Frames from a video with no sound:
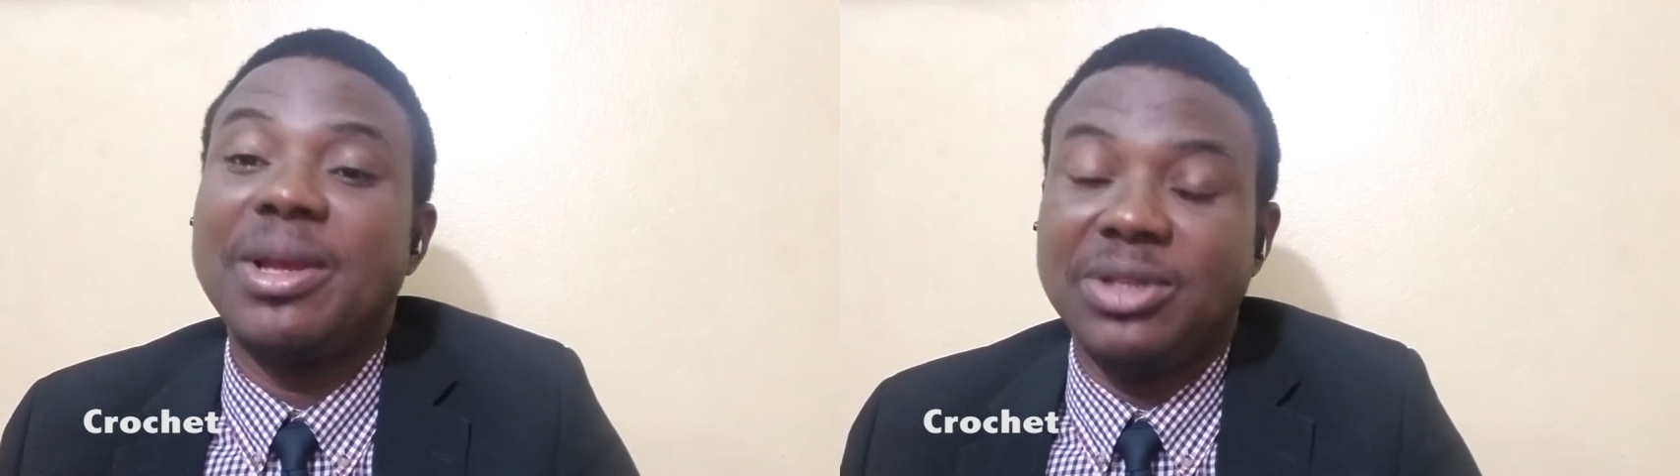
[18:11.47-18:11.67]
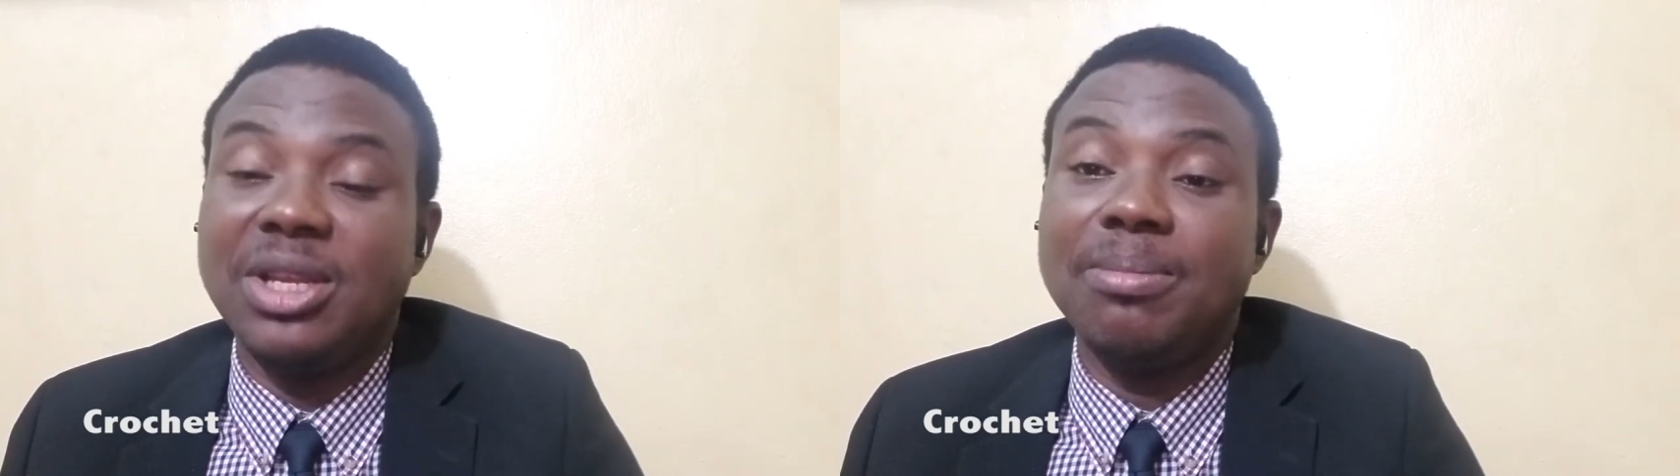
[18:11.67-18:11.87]

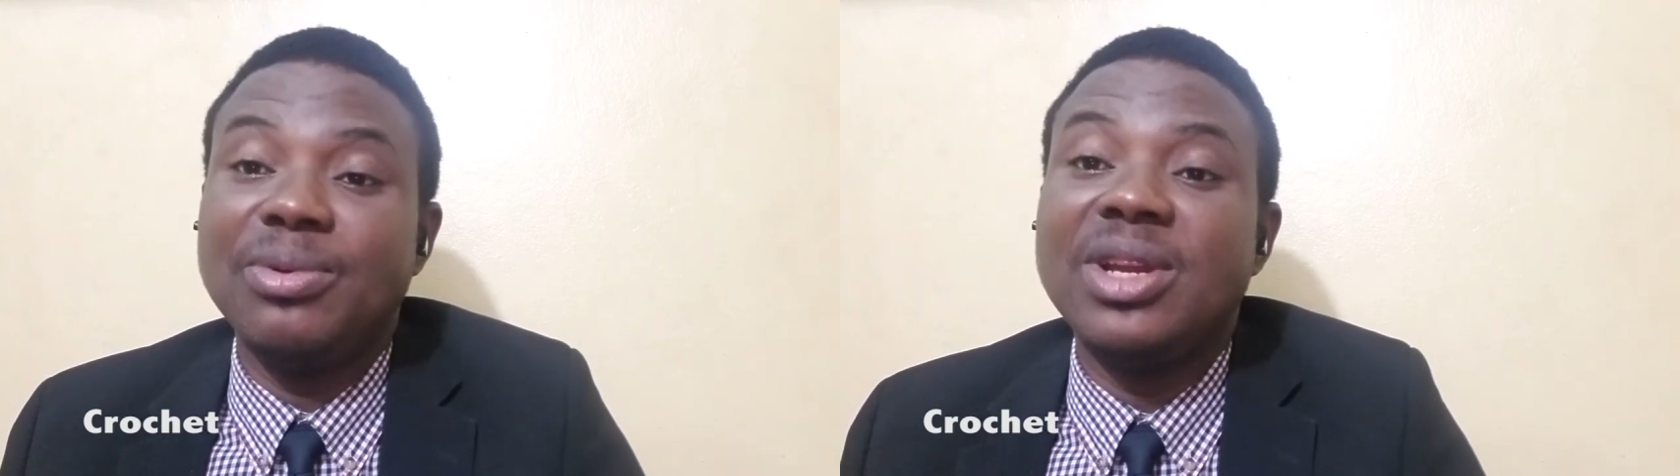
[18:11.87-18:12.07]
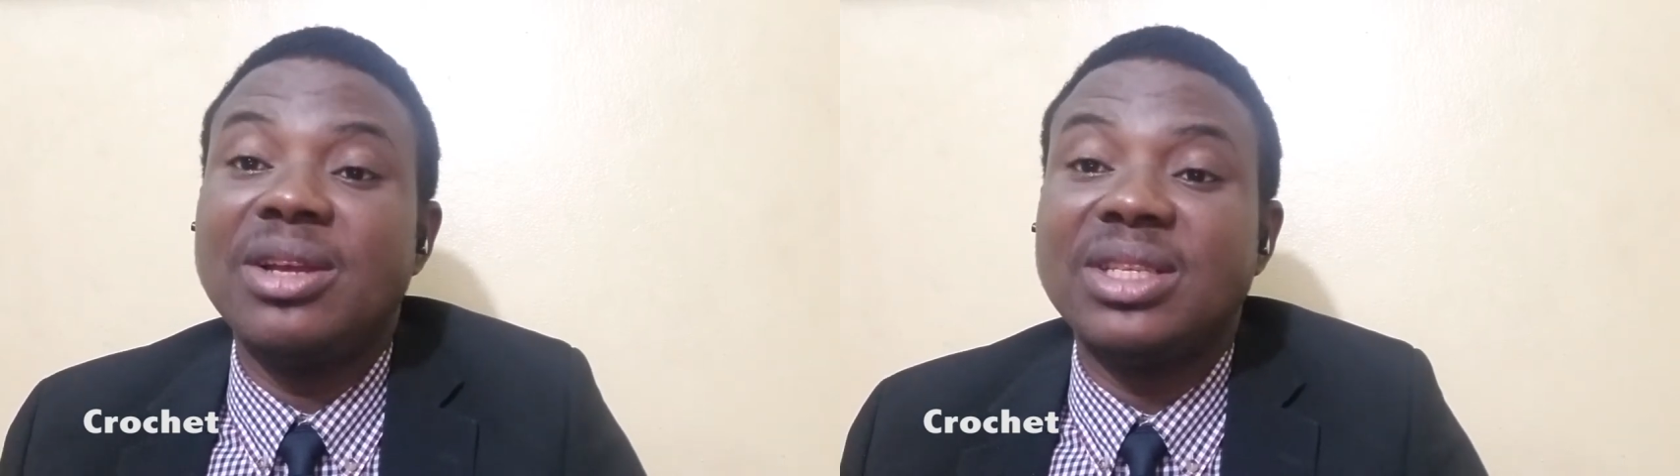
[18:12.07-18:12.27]
And some
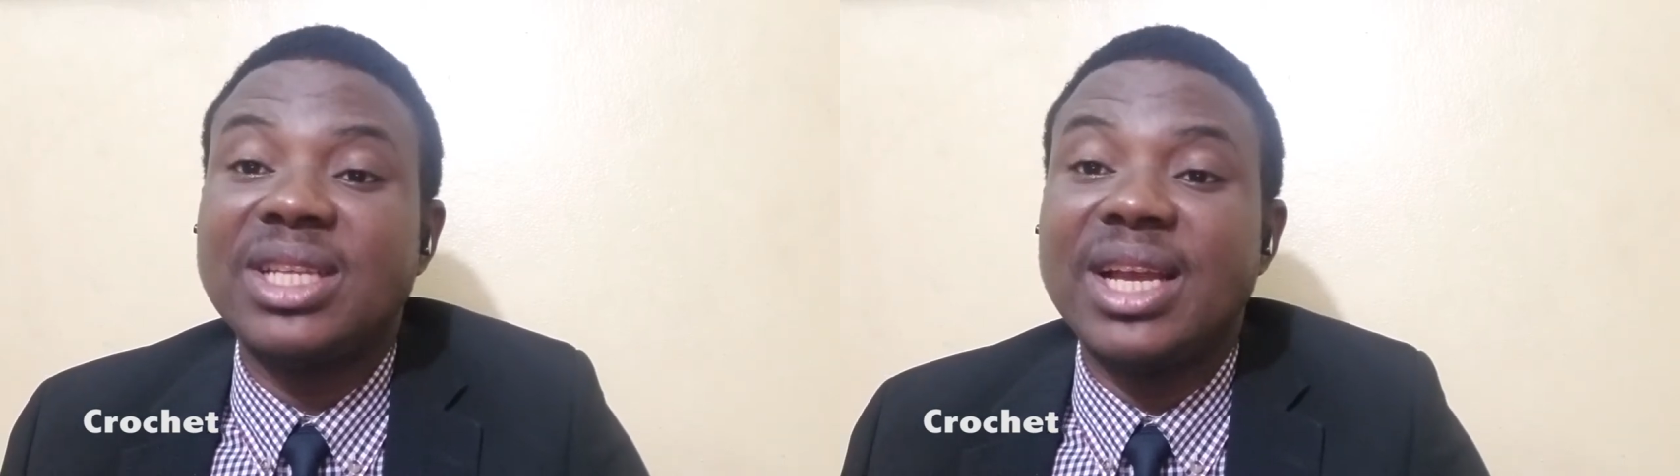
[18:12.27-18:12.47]
pronounce it